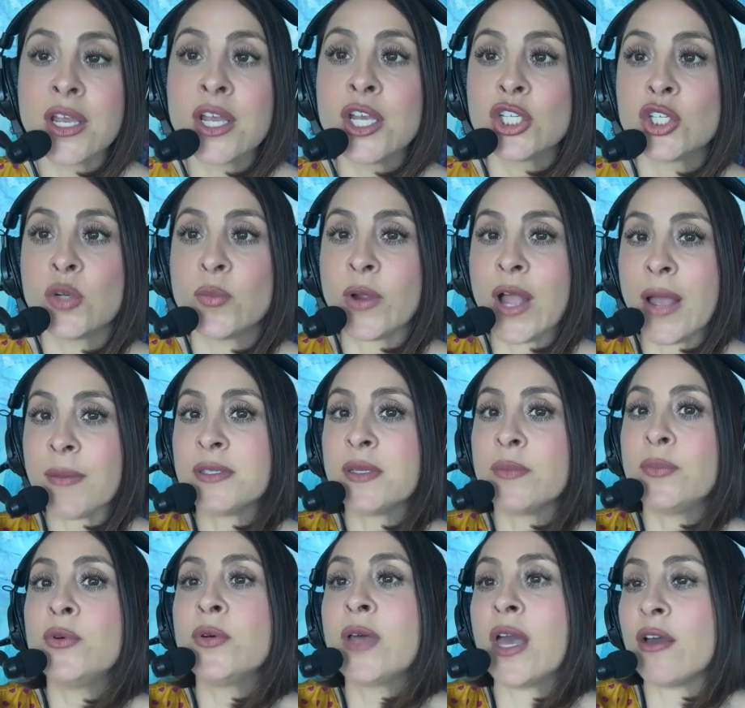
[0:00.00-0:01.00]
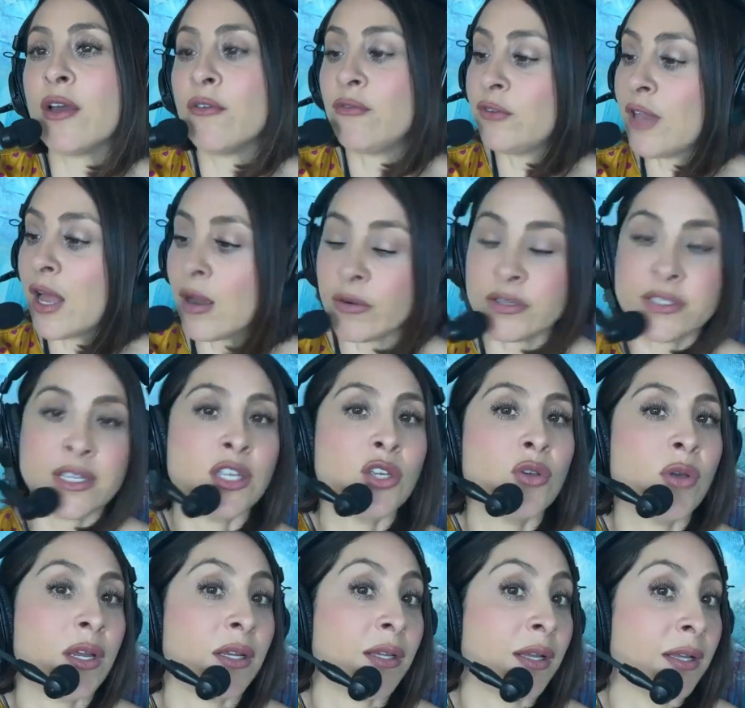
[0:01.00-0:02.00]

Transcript: So perhaps the bouquet of flowers that you had